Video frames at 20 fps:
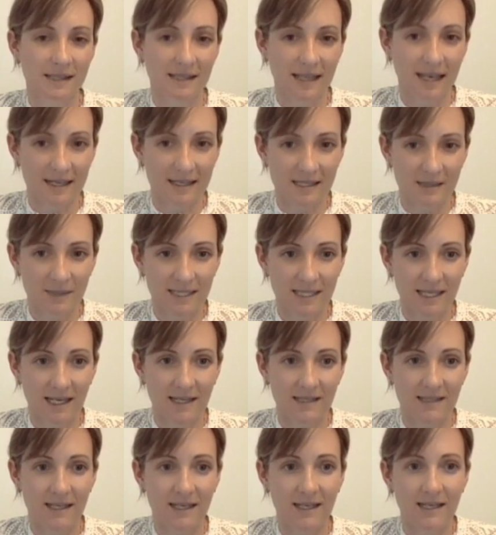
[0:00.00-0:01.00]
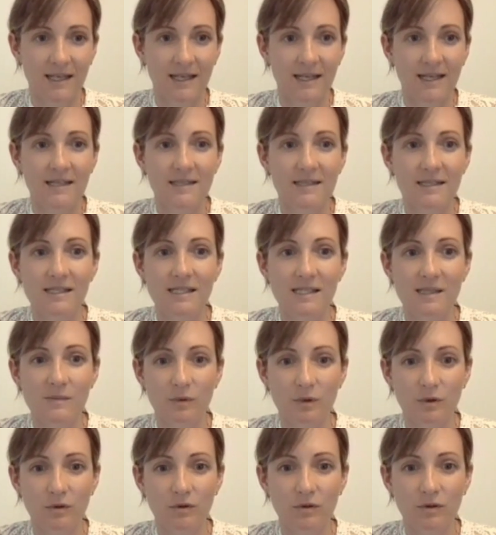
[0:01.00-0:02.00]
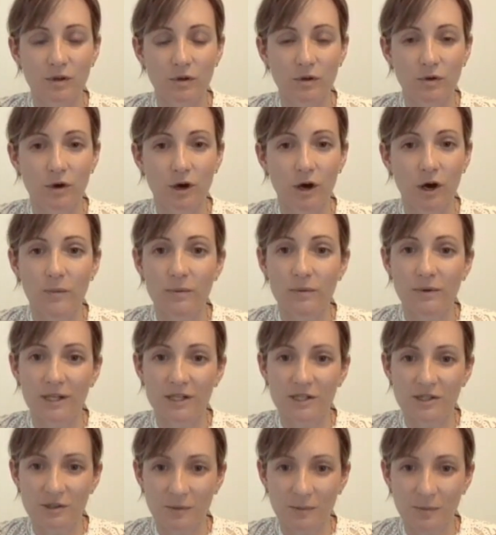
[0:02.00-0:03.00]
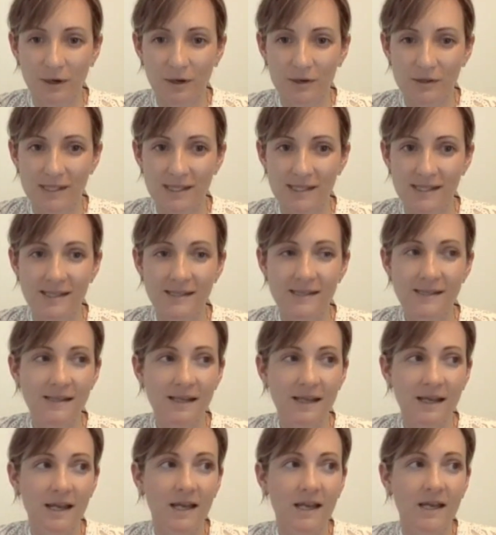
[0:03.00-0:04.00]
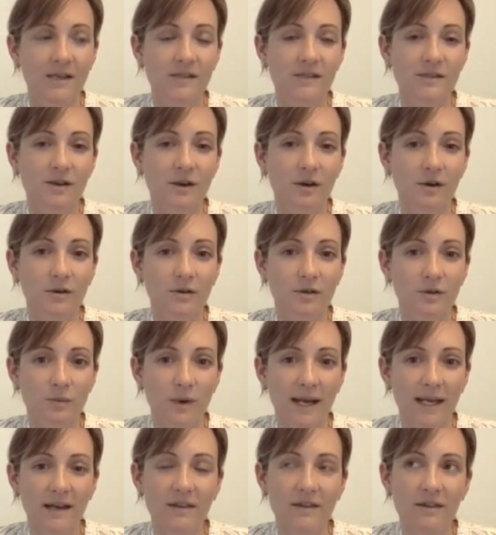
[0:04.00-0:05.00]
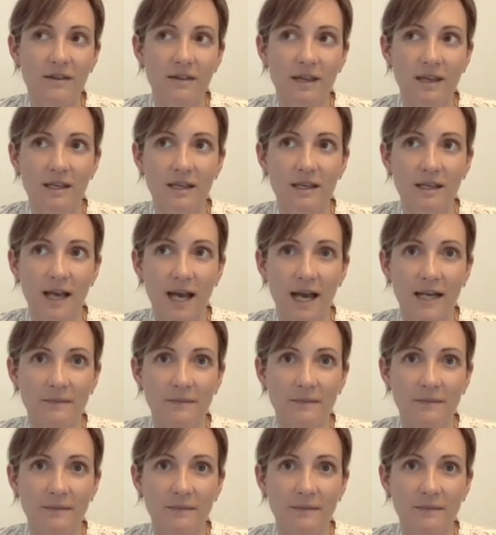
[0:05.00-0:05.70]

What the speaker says: to customer data to smooth your operational processes. So the way I think